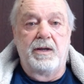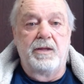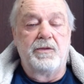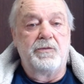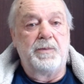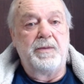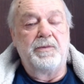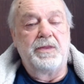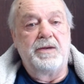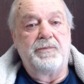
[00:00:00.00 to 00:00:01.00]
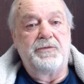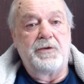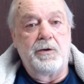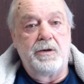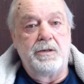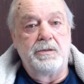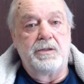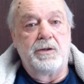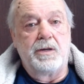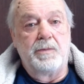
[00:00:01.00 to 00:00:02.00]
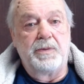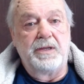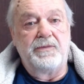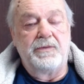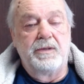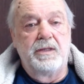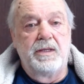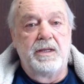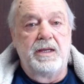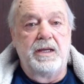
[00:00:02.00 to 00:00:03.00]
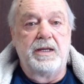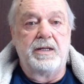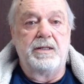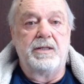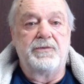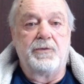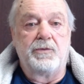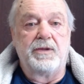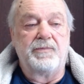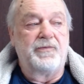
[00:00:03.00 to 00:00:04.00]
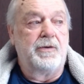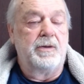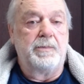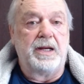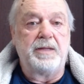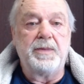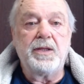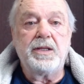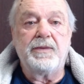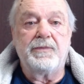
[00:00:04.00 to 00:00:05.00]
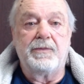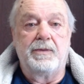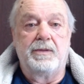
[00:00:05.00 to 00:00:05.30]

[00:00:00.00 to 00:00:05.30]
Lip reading: There's people that have started their companies and sold them for many millions.